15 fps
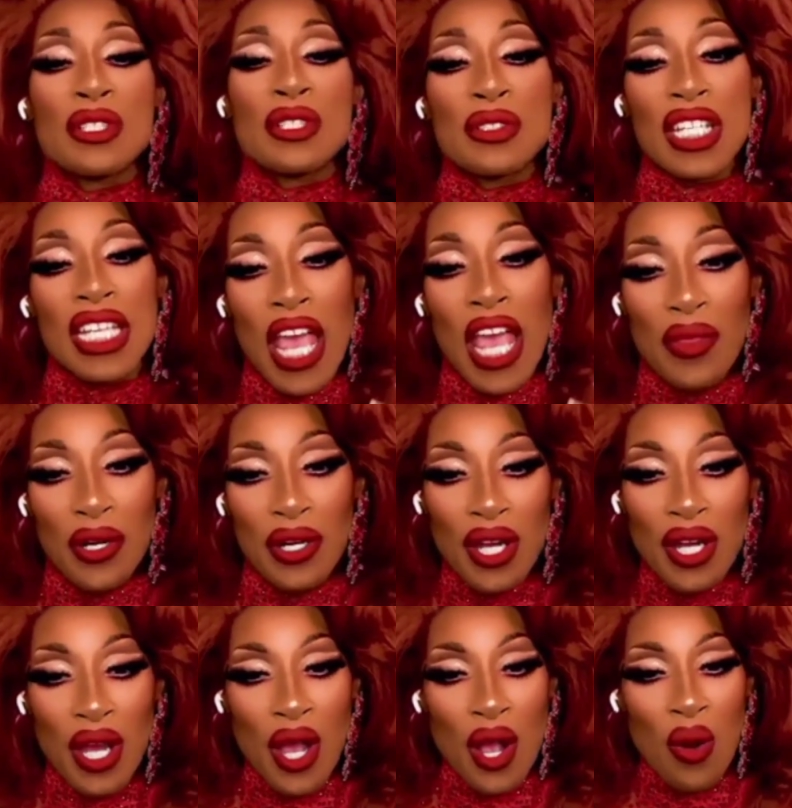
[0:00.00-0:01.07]
you two
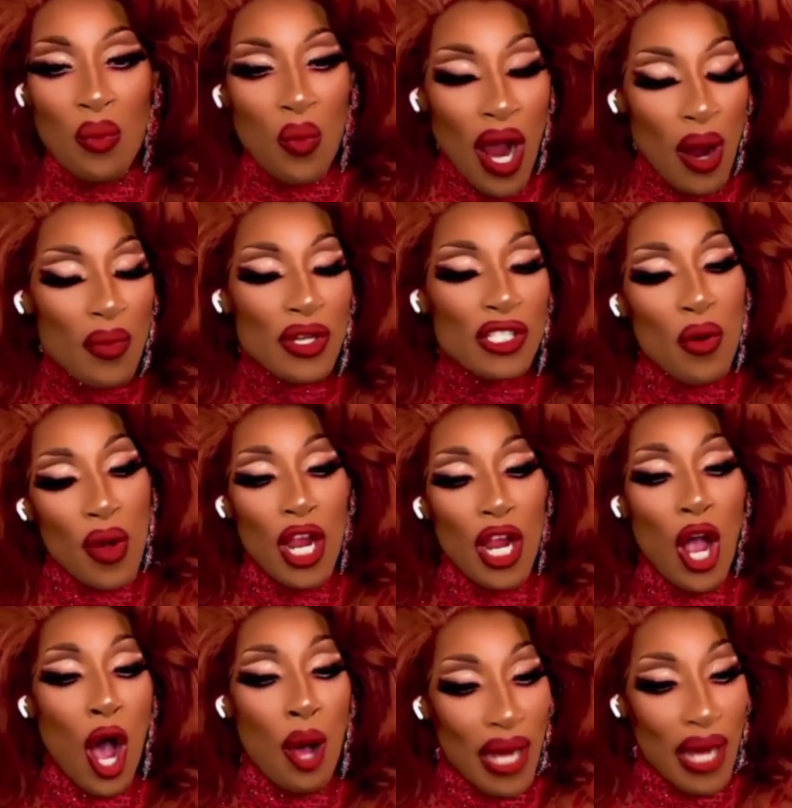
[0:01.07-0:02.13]
together. What was
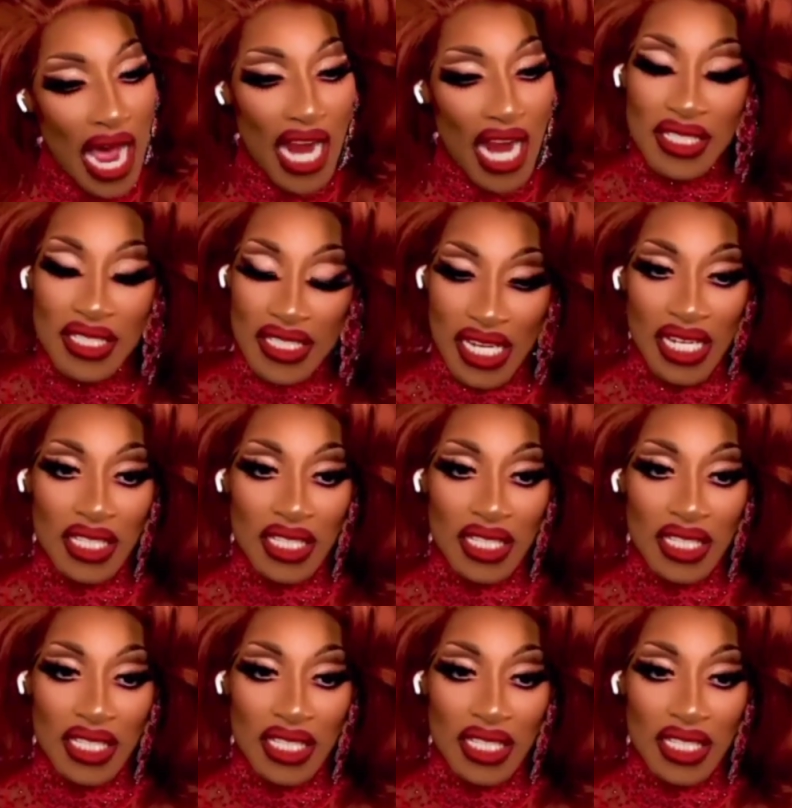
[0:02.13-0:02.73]
going on behind the